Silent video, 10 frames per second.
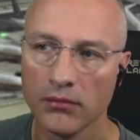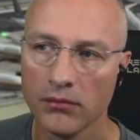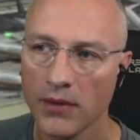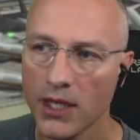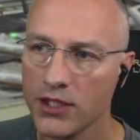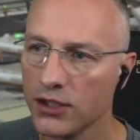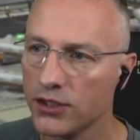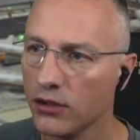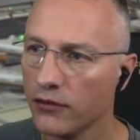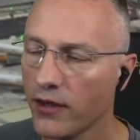Magic
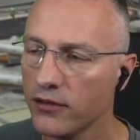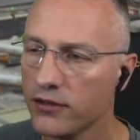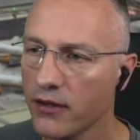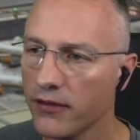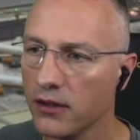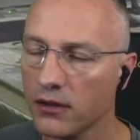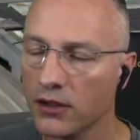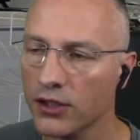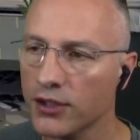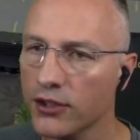057,
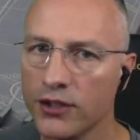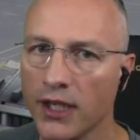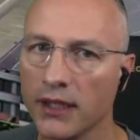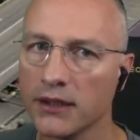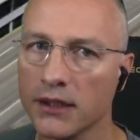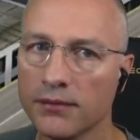continue taxi.